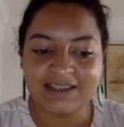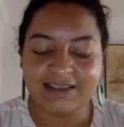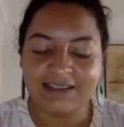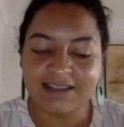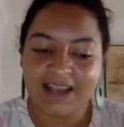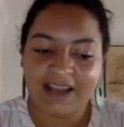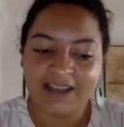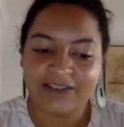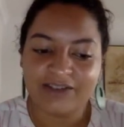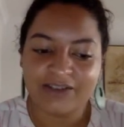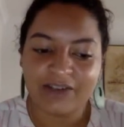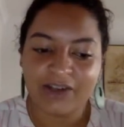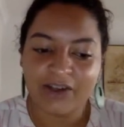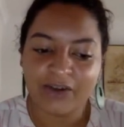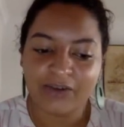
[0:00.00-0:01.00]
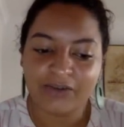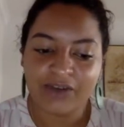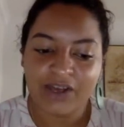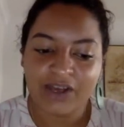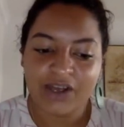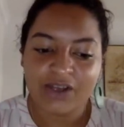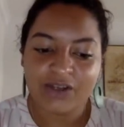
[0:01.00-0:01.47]
yeah, there's a lot of
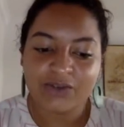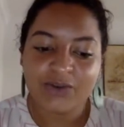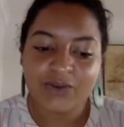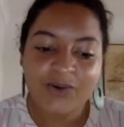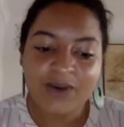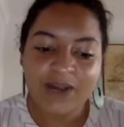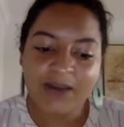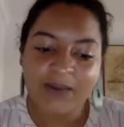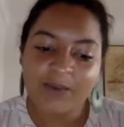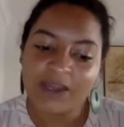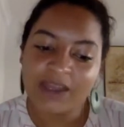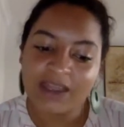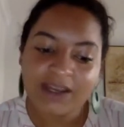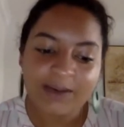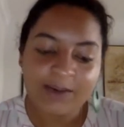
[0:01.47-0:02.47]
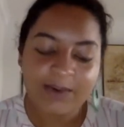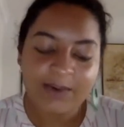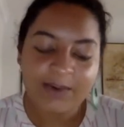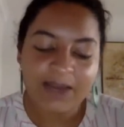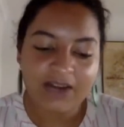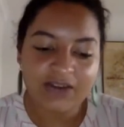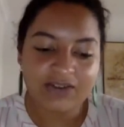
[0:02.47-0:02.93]
talk and we think we
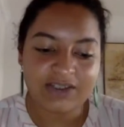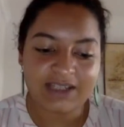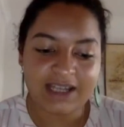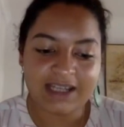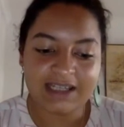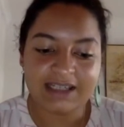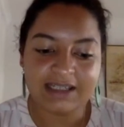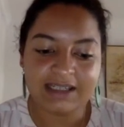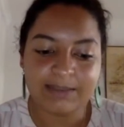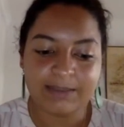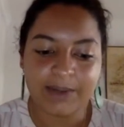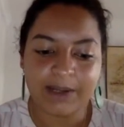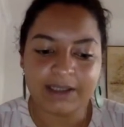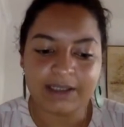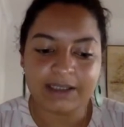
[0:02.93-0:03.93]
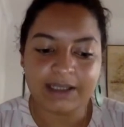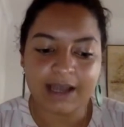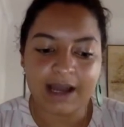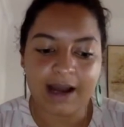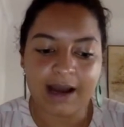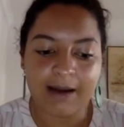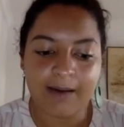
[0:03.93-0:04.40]
understand it, but
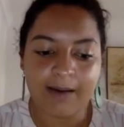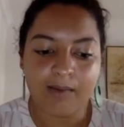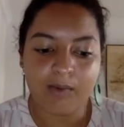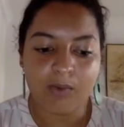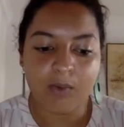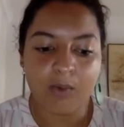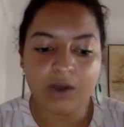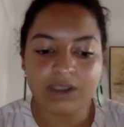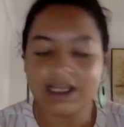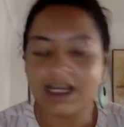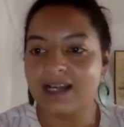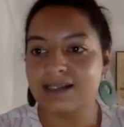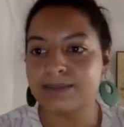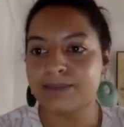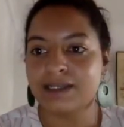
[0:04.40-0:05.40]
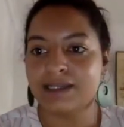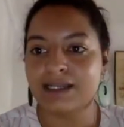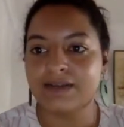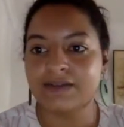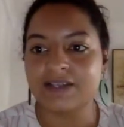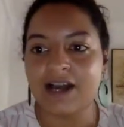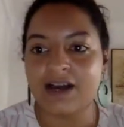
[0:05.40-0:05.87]
what has been
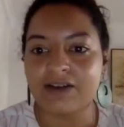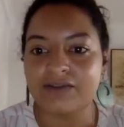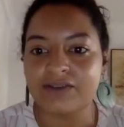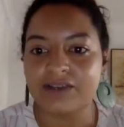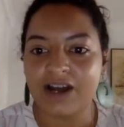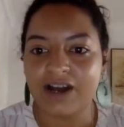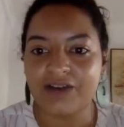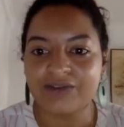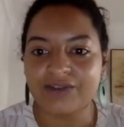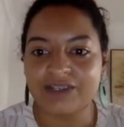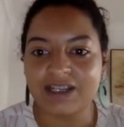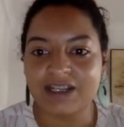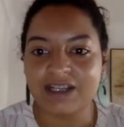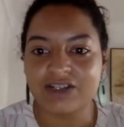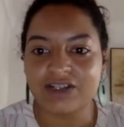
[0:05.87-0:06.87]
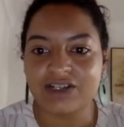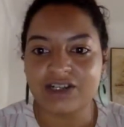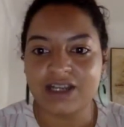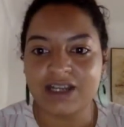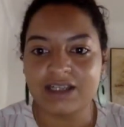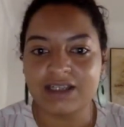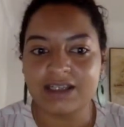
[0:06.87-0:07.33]
left out of the conversation,
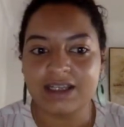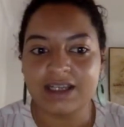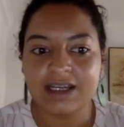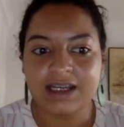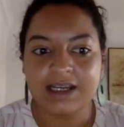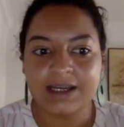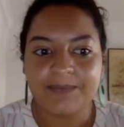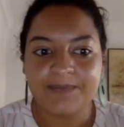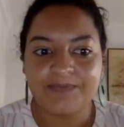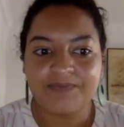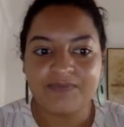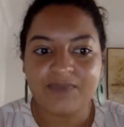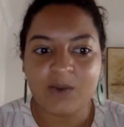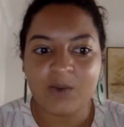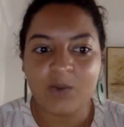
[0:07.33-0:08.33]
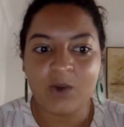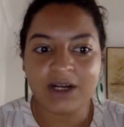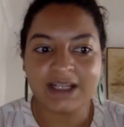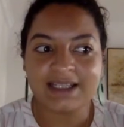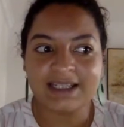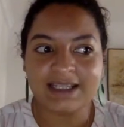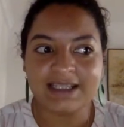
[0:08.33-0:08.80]
and what
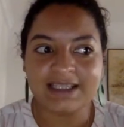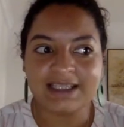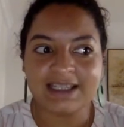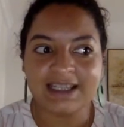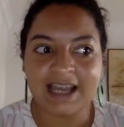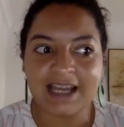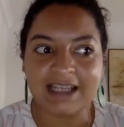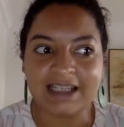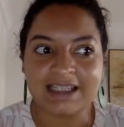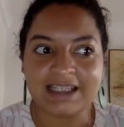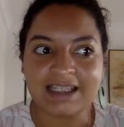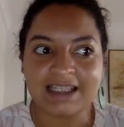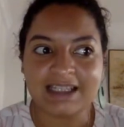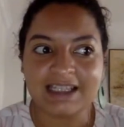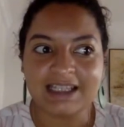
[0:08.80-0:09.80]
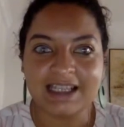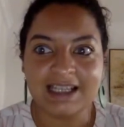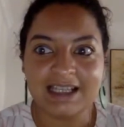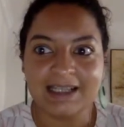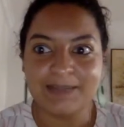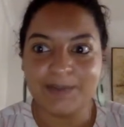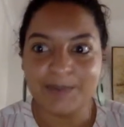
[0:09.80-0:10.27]
is it that
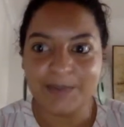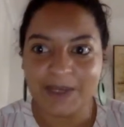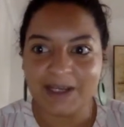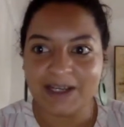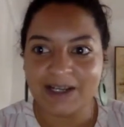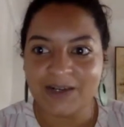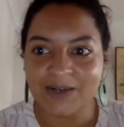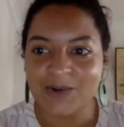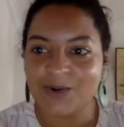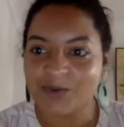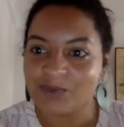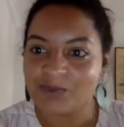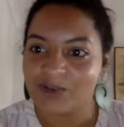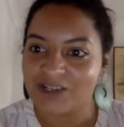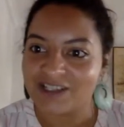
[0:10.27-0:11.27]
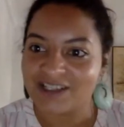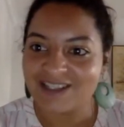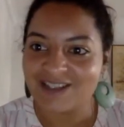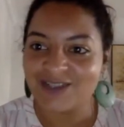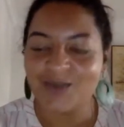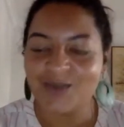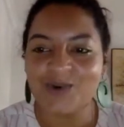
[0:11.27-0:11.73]
these big
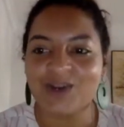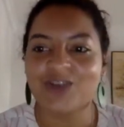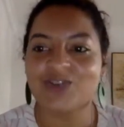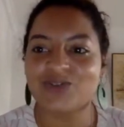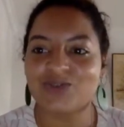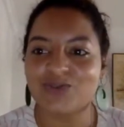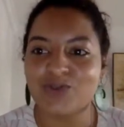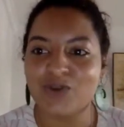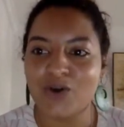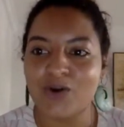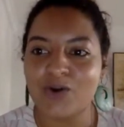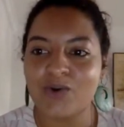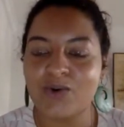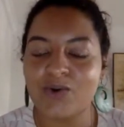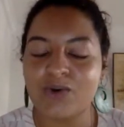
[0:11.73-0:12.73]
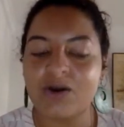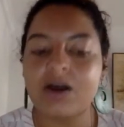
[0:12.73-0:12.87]
corporates don't want us to know?